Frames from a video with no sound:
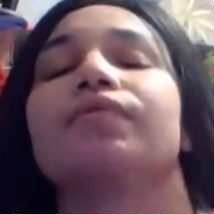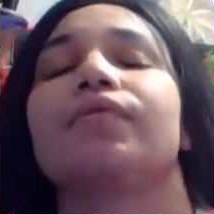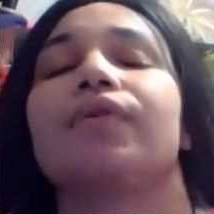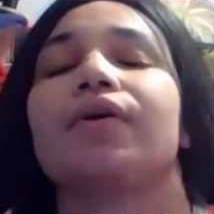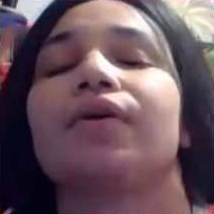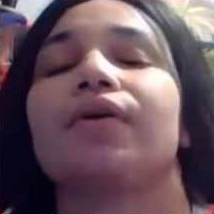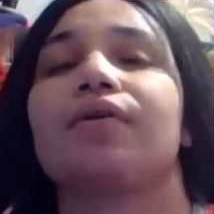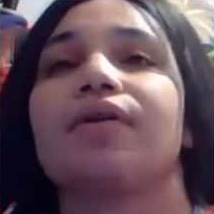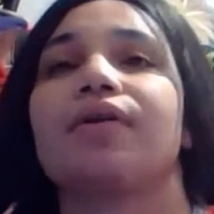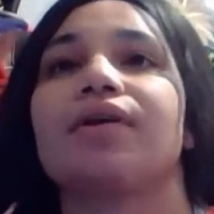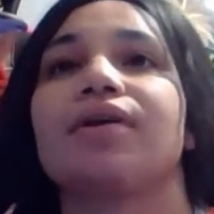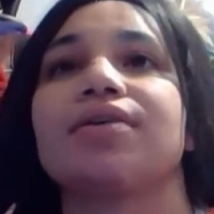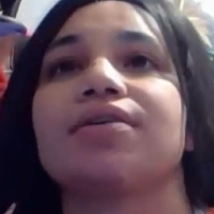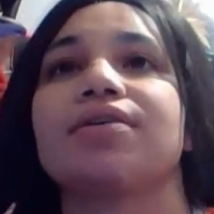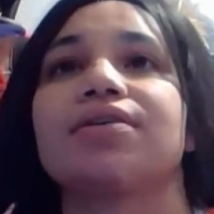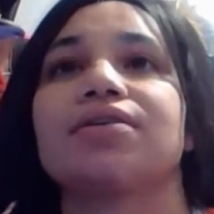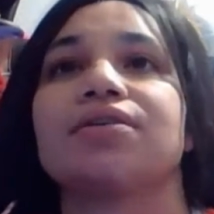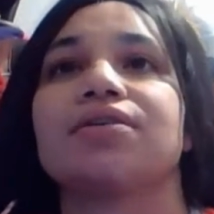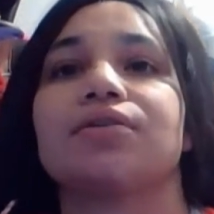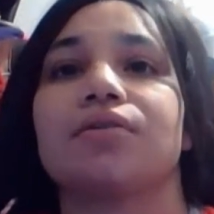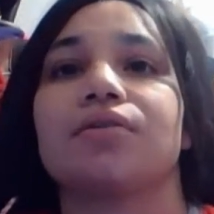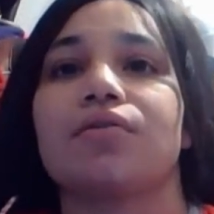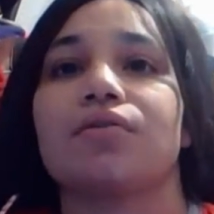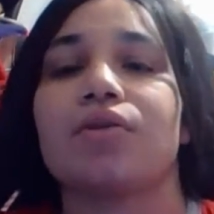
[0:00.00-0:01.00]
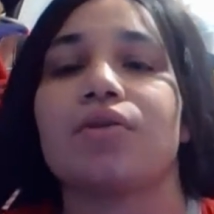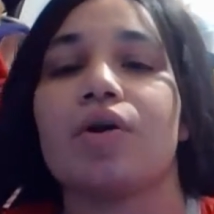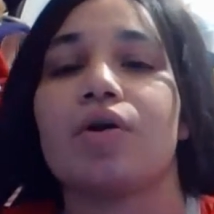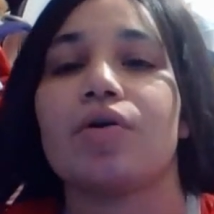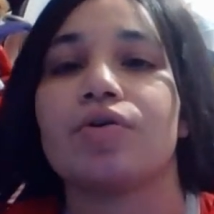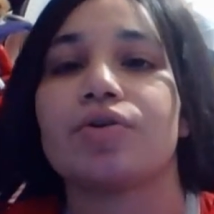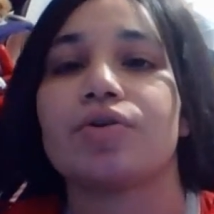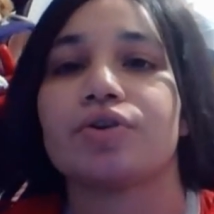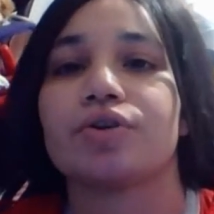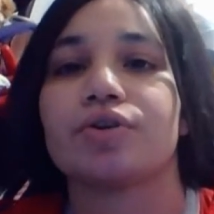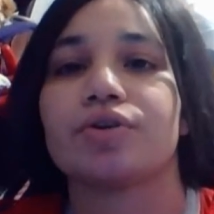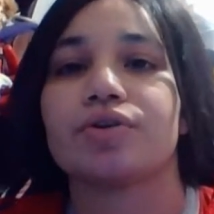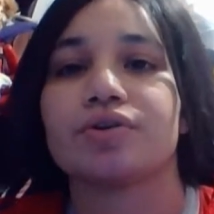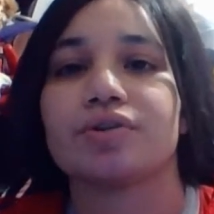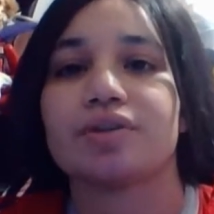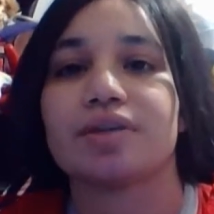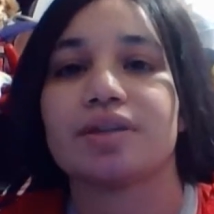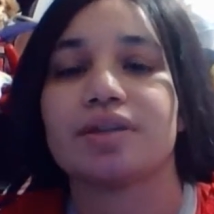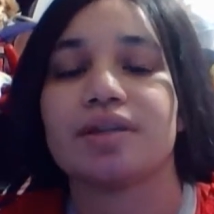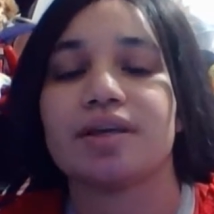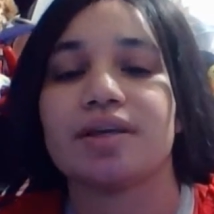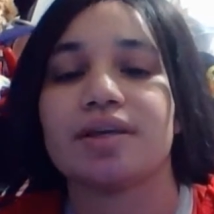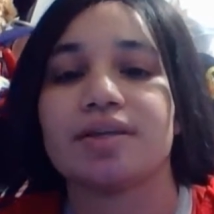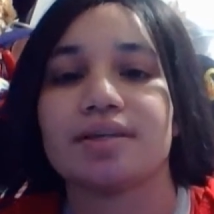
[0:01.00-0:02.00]
of various, you know, cultures
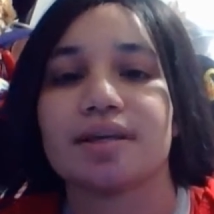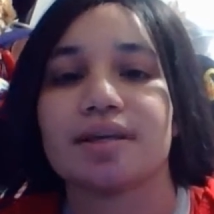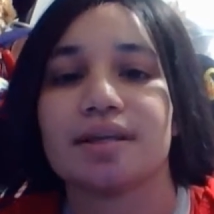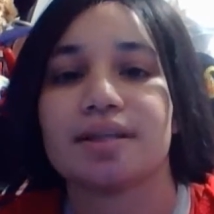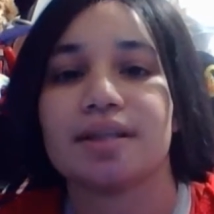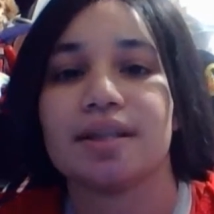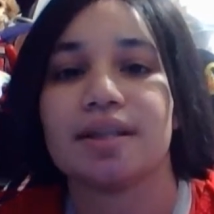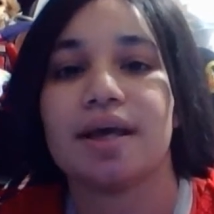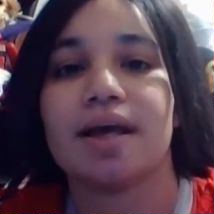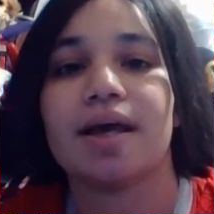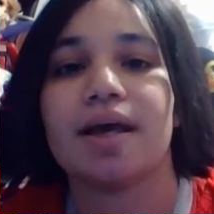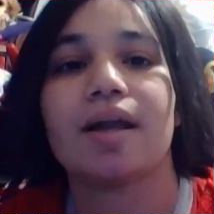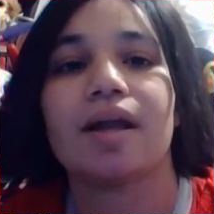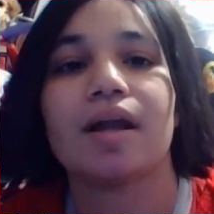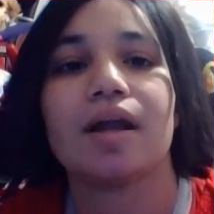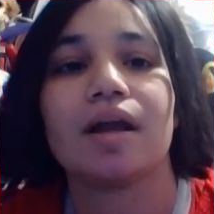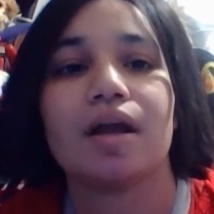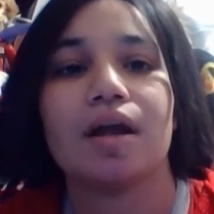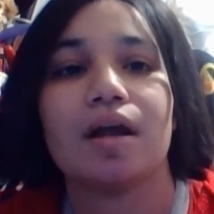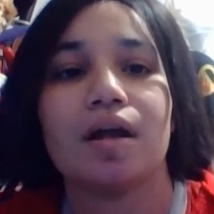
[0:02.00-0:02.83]
and things like that.